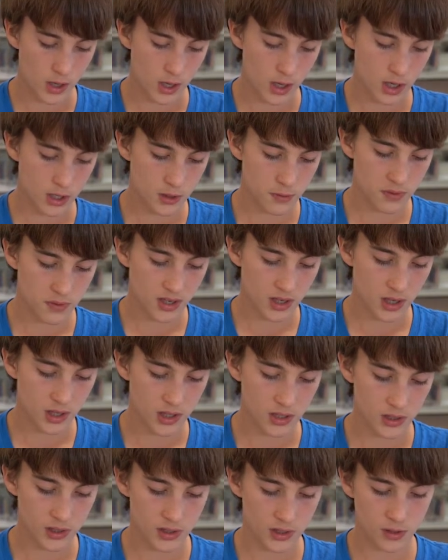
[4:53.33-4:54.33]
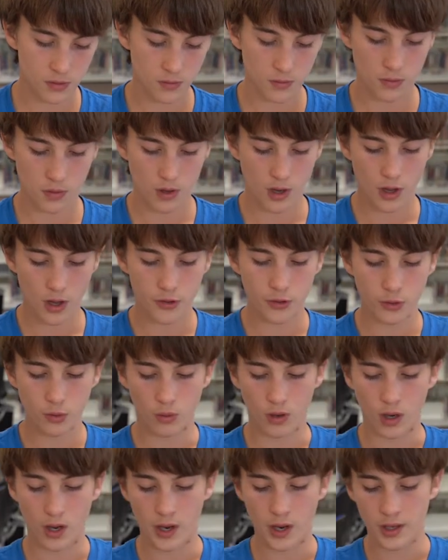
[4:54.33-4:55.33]
is because
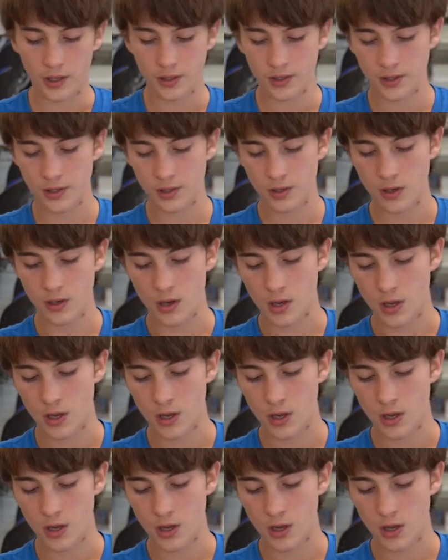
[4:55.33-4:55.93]
otherwise